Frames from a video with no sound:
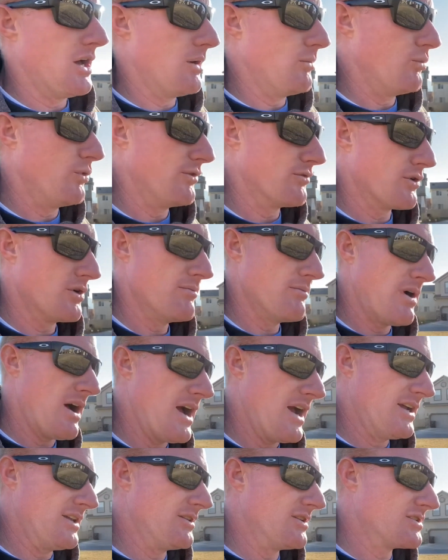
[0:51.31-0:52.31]
We've ridden
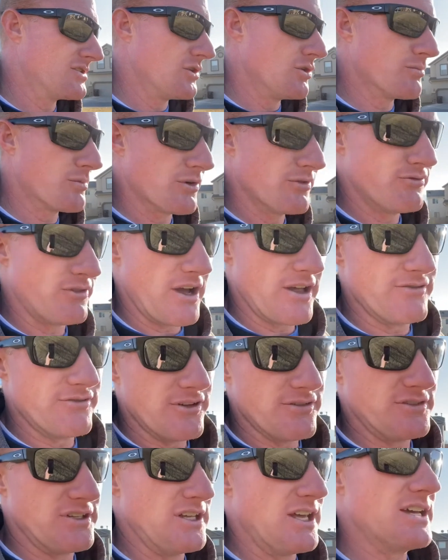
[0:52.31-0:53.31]
behind the Supra
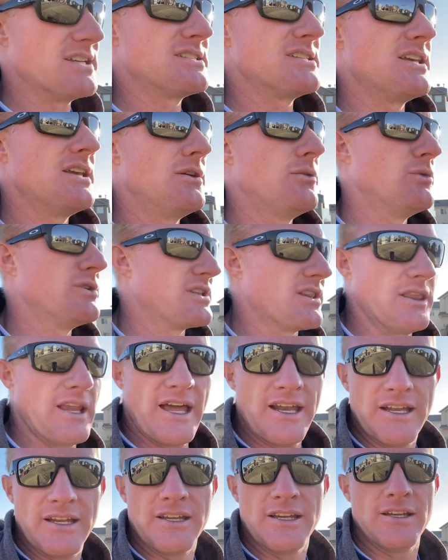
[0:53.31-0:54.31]
550 SE with
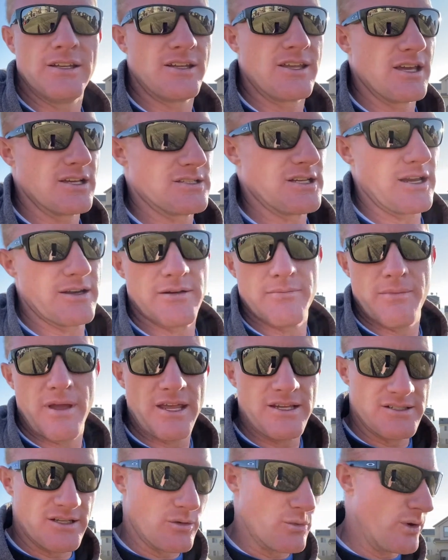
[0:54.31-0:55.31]
lead in it, kicked out an
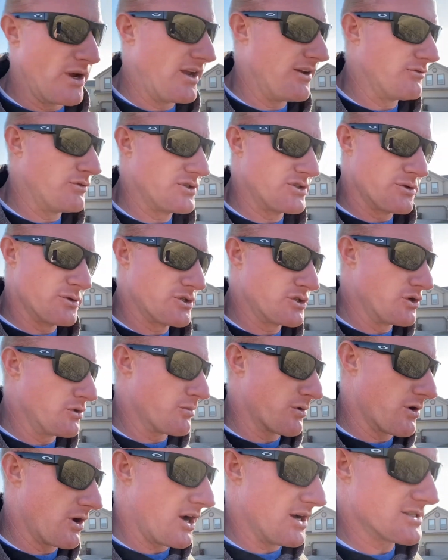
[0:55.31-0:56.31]
amazing wave, which was
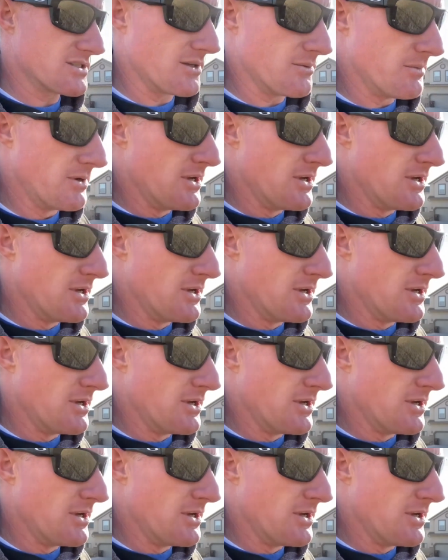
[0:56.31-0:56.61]
super awesome.